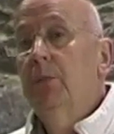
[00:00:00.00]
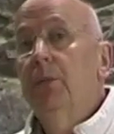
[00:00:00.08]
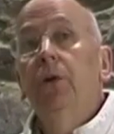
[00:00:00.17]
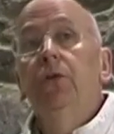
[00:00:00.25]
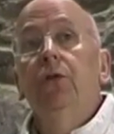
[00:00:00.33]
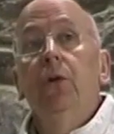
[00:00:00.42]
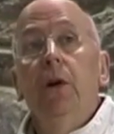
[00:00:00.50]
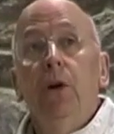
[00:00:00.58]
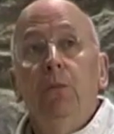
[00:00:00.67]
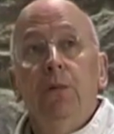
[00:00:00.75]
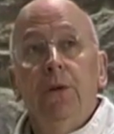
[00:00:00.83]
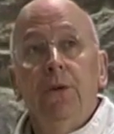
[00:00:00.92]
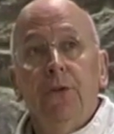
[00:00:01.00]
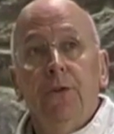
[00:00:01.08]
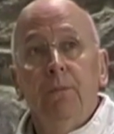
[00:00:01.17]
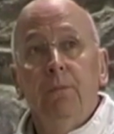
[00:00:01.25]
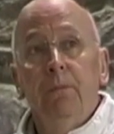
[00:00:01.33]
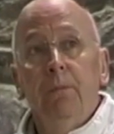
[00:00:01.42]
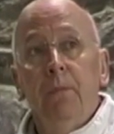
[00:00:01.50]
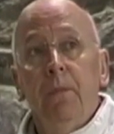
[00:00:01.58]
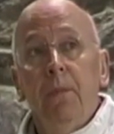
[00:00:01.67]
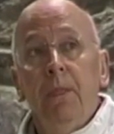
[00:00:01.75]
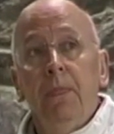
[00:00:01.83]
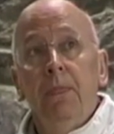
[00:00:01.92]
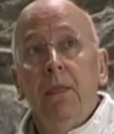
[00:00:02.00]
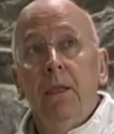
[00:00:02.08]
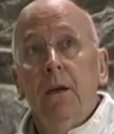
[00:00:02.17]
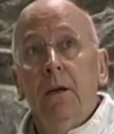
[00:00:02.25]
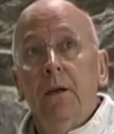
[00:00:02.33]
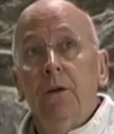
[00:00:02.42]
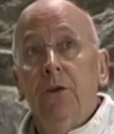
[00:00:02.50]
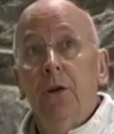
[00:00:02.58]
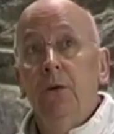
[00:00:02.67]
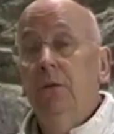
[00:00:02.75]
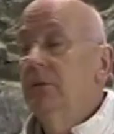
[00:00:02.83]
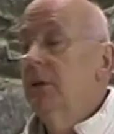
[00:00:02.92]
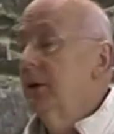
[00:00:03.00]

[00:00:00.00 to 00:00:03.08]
help those who are helpless. So